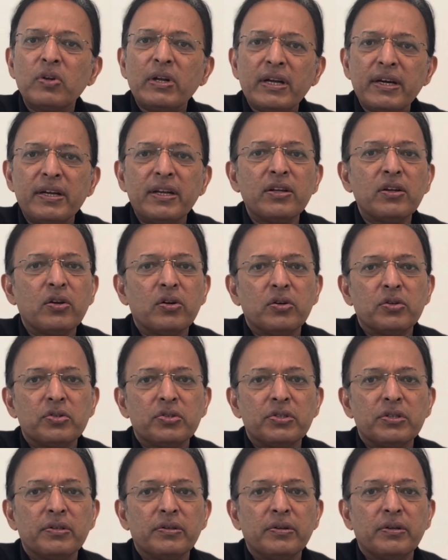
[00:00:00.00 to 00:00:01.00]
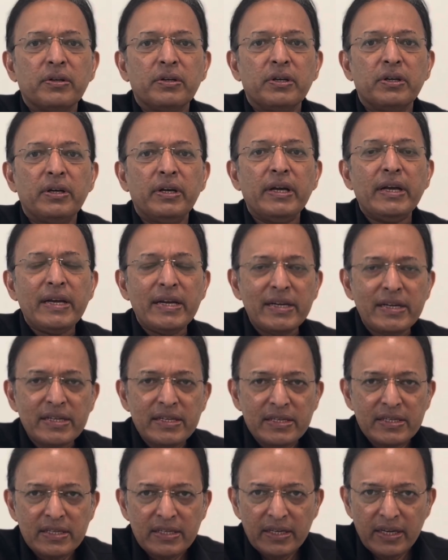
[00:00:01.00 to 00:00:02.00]
cutting costs. It
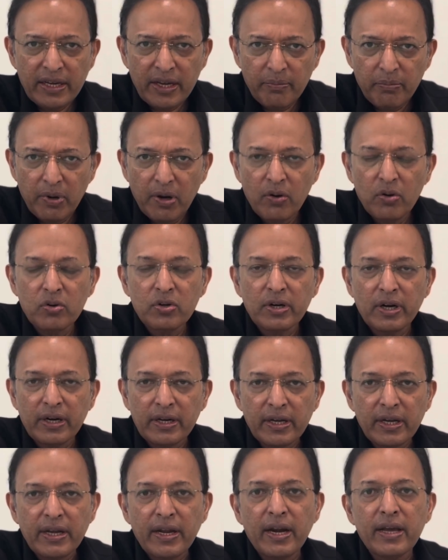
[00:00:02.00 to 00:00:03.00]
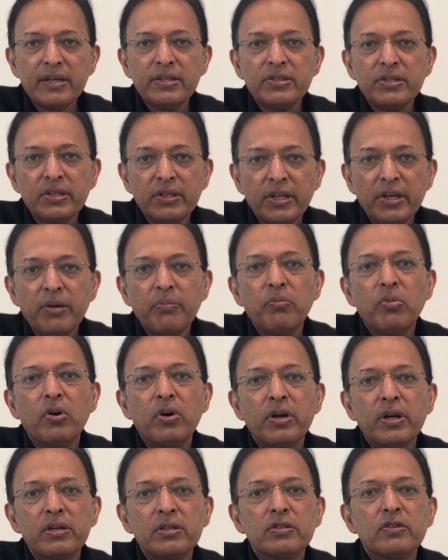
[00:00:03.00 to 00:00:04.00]
is about recognizing the
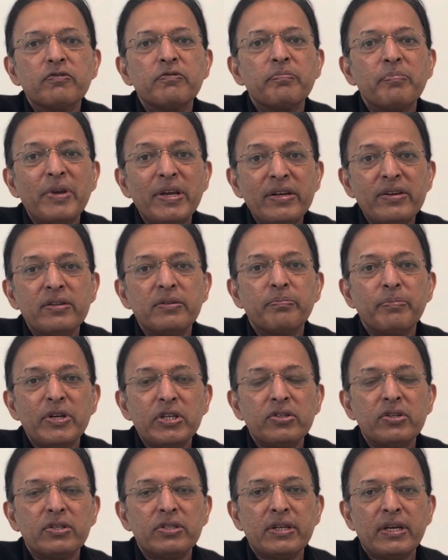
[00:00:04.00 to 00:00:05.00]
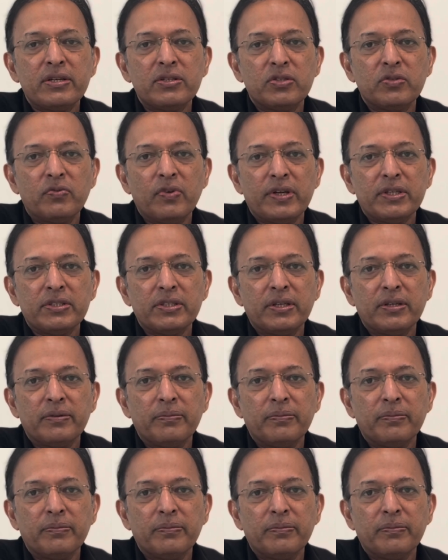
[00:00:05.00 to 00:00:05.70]
importance of patient satisfaction.